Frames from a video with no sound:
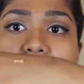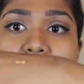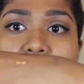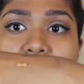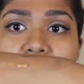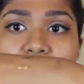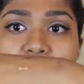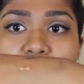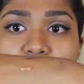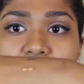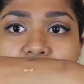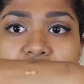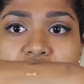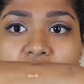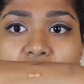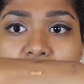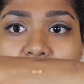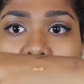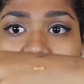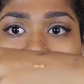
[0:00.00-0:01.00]
And it's just
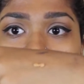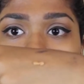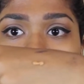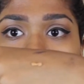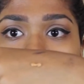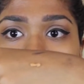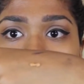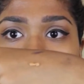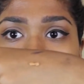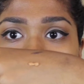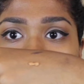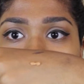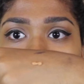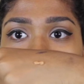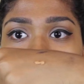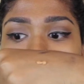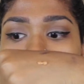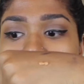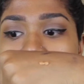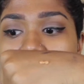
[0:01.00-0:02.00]
very
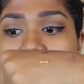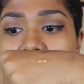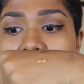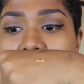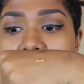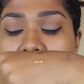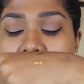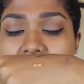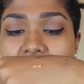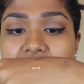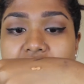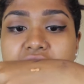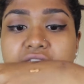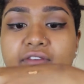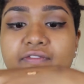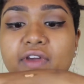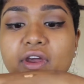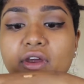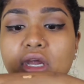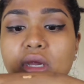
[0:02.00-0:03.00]
creamy and
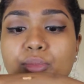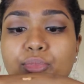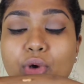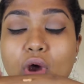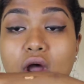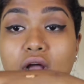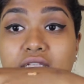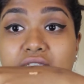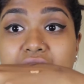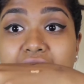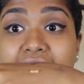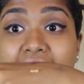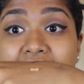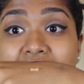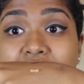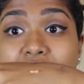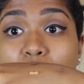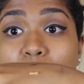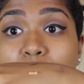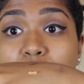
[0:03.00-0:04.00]
very bronze. It
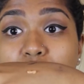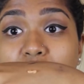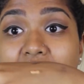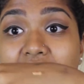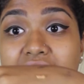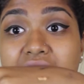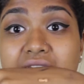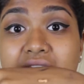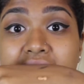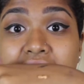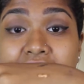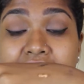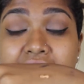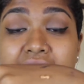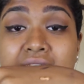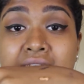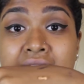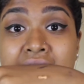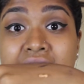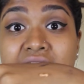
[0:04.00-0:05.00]
kind of almost has the
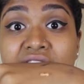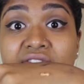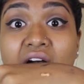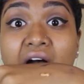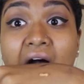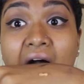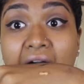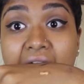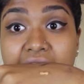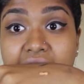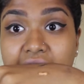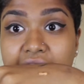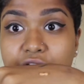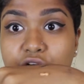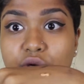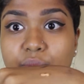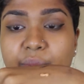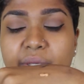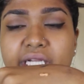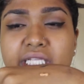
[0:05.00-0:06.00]
consistency of a
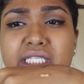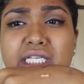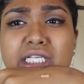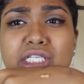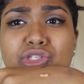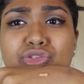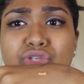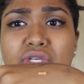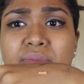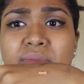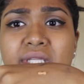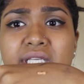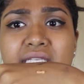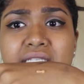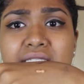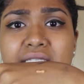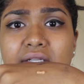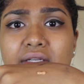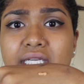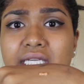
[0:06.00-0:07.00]
highlighter, but it's extremely
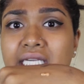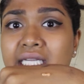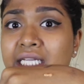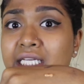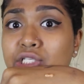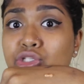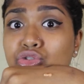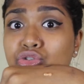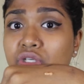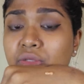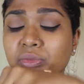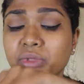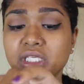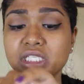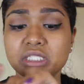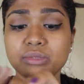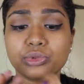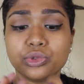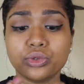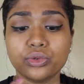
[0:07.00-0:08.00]
silky and
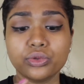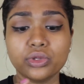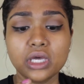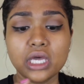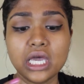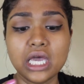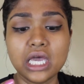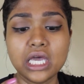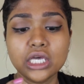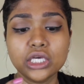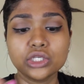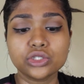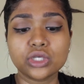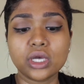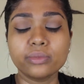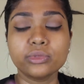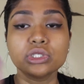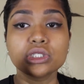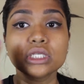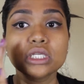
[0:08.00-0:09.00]
extremely smooth.
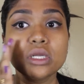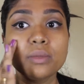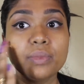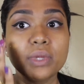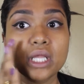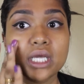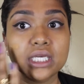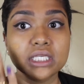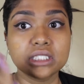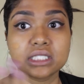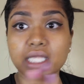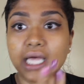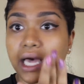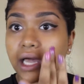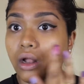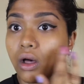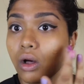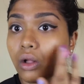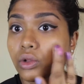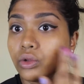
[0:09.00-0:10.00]
So I'm just going to place
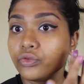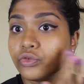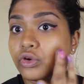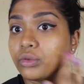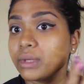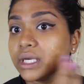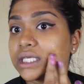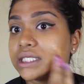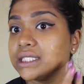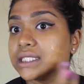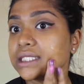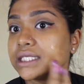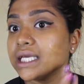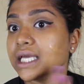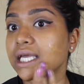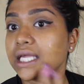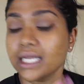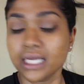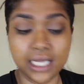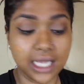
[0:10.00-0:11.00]
that all over my
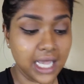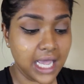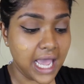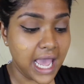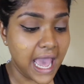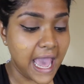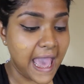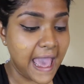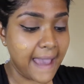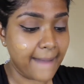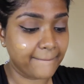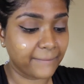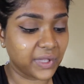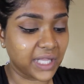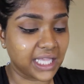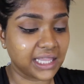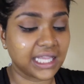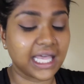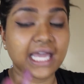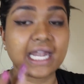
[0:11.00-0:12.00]
skin and
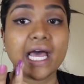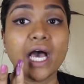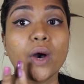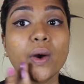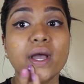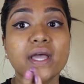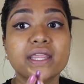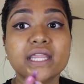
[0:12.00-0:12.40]
blend that out.